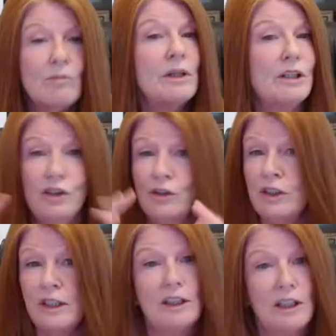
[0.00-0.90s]
because you're
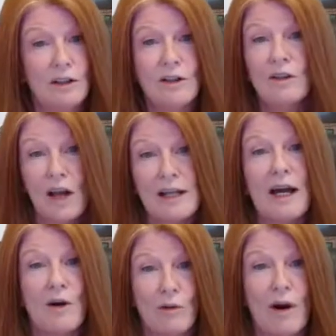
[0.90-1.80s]
sending
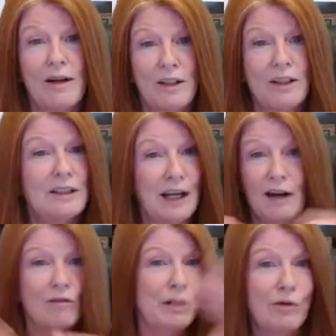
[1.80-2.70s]
light out, right, to
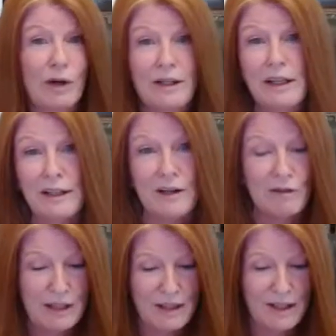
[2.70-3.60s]
everyone and
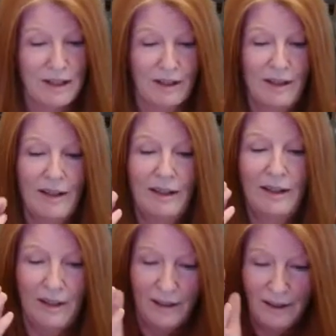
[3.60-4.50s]
everything.
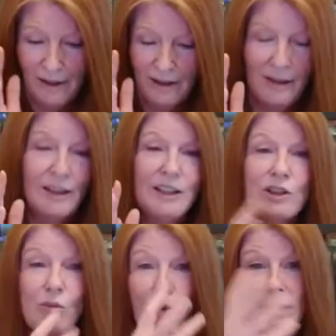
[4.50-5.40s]

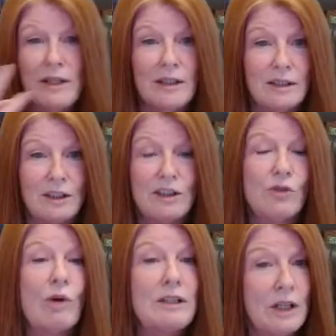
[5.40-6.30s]
This oneness,
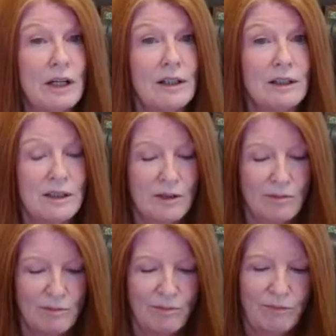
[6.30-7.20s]
this resonance.
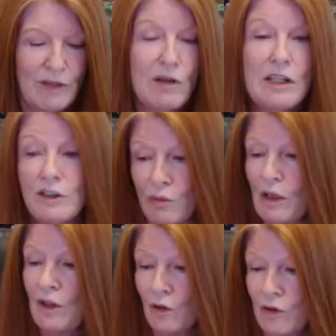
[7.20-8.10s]
And as
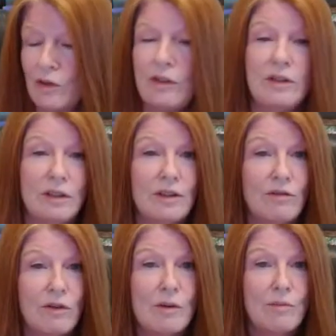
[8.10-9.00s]
we learned
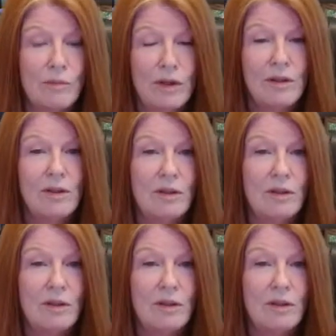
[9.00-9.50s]
from